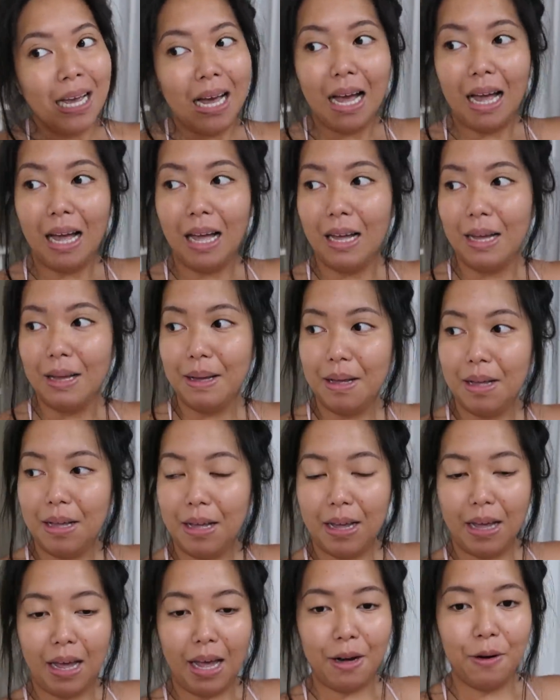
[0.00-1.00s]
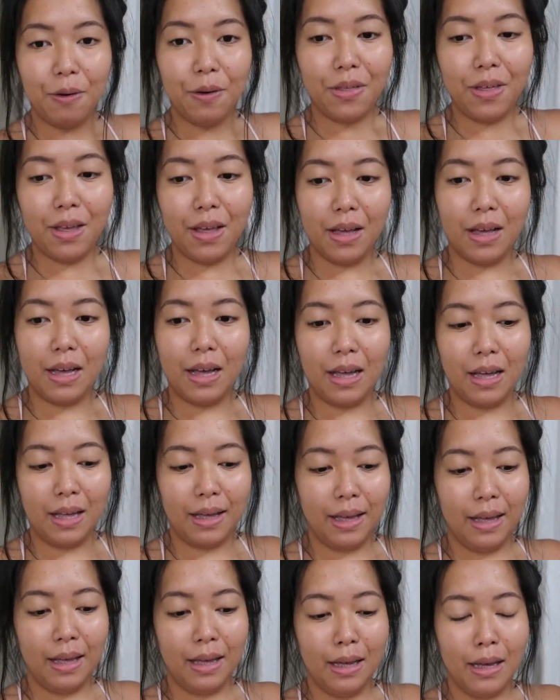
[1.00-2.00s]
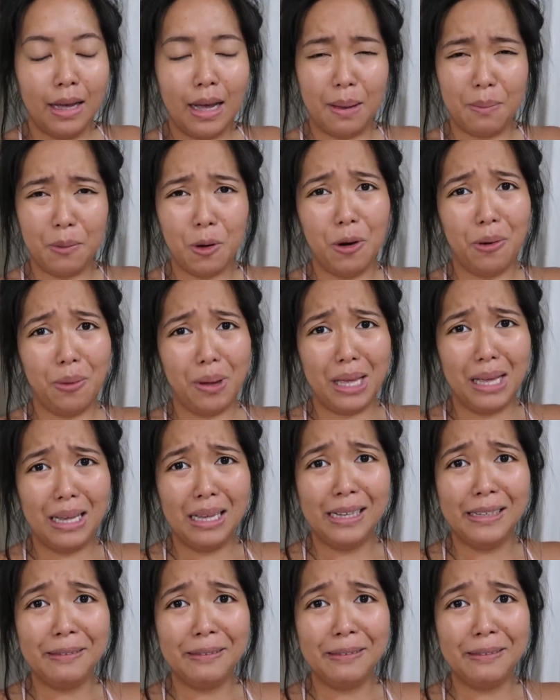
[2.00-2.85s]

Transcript: I don't think I'm going.